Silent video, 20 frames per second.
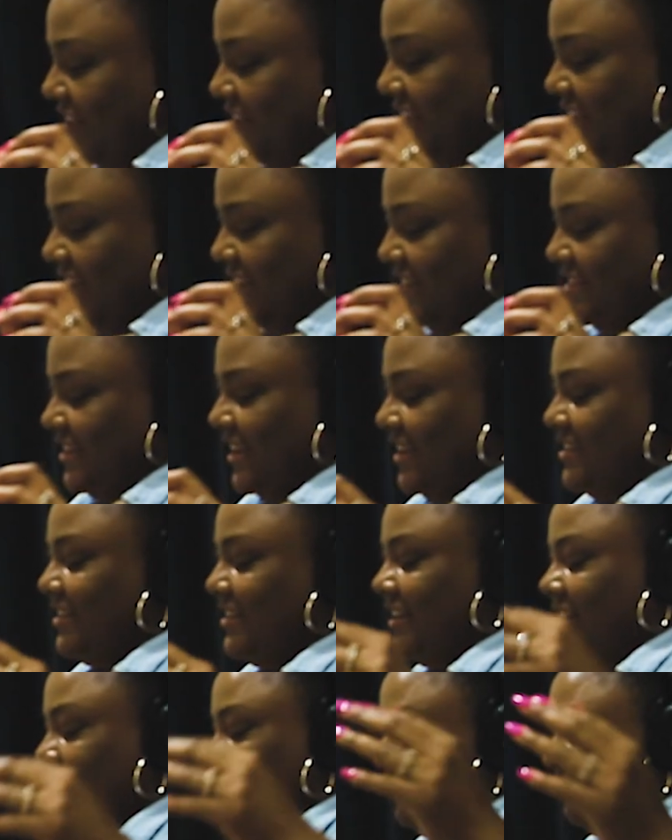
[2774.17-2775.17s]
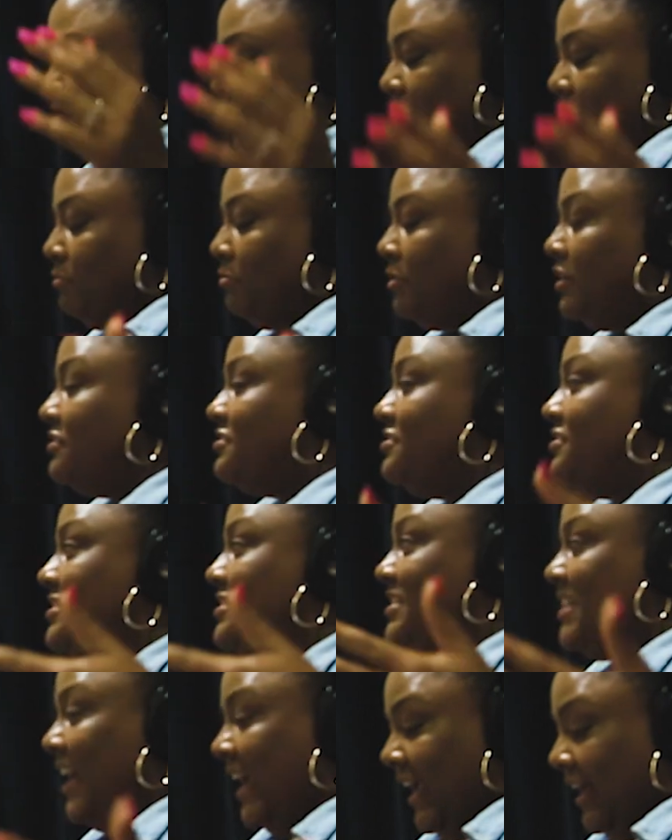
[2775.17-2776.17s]
Then he says, and if he were to
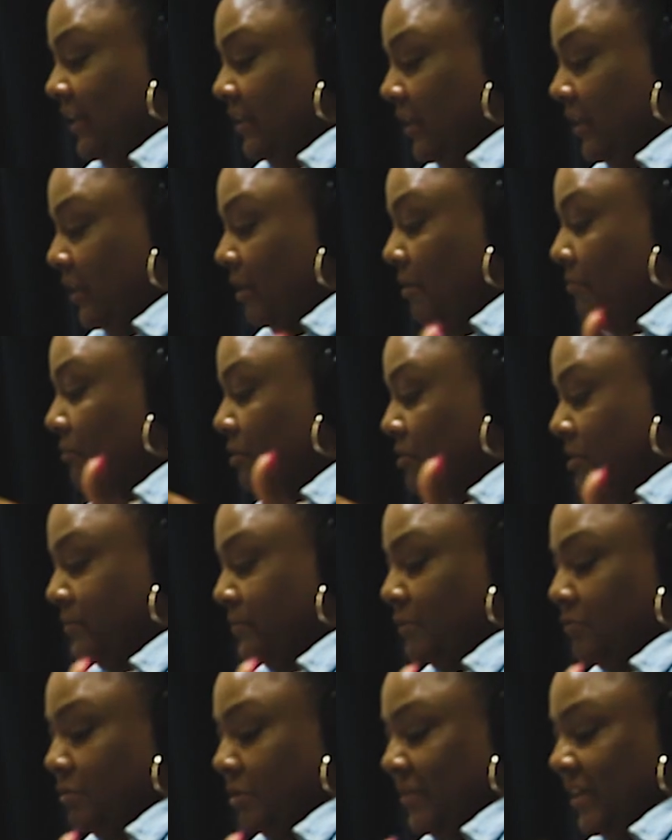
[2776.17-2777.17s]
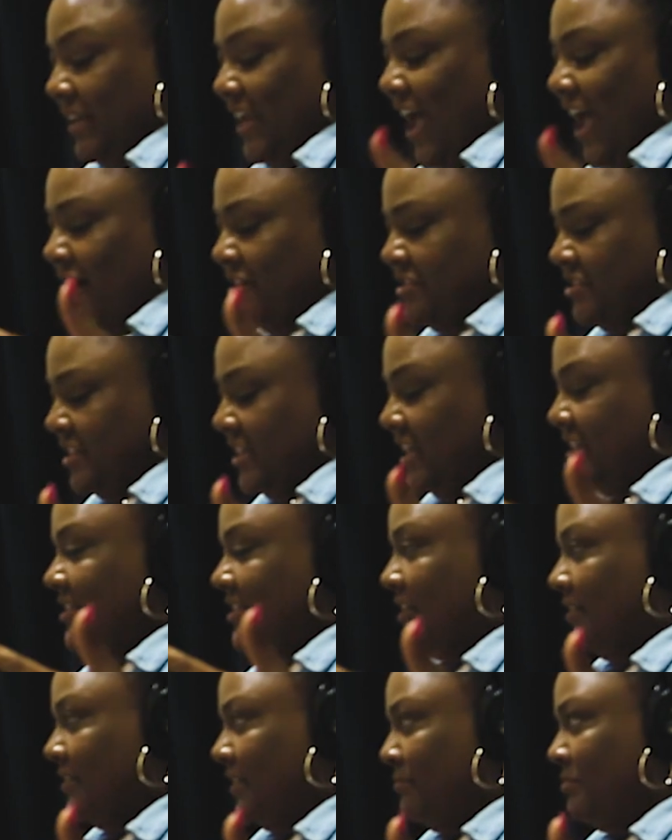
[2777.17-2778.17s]
date multiple women, how should he
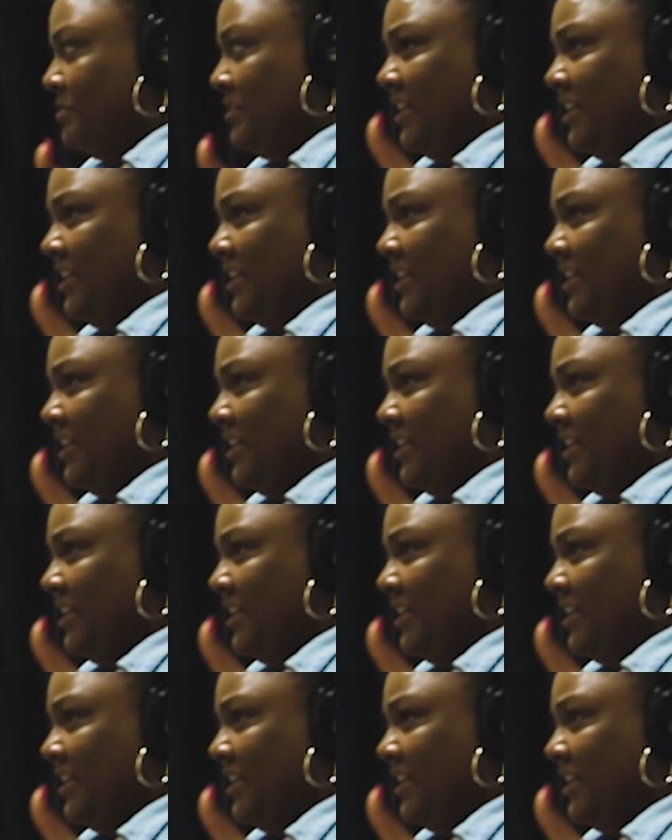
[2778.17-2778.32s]
tell them?